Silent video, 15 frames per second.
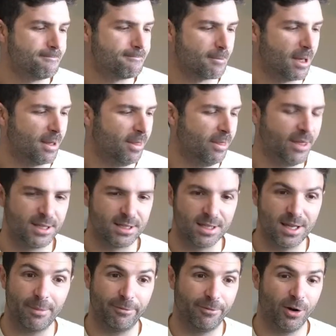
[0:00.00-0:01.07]
This is
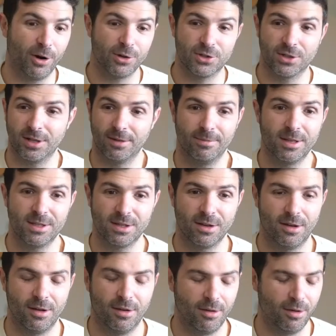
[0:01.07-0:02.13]
up first. This is
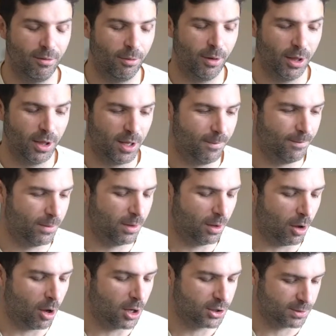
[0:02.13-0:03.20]
a really
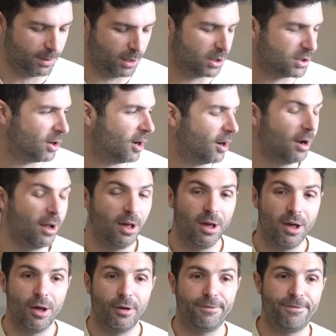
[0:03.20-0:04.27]
awesome guitar,
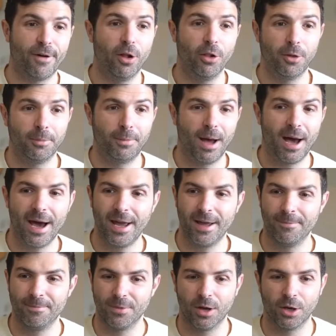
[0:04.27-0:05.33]
followed by
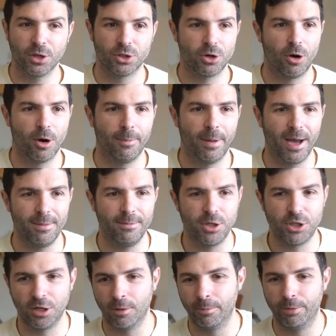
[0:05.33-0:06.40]
a guitar by
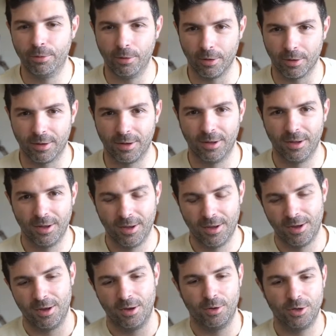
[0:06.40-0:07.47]
Michel Brück,
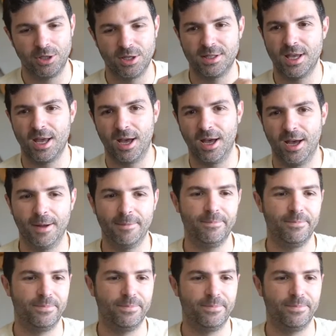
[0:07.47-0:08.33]
which is one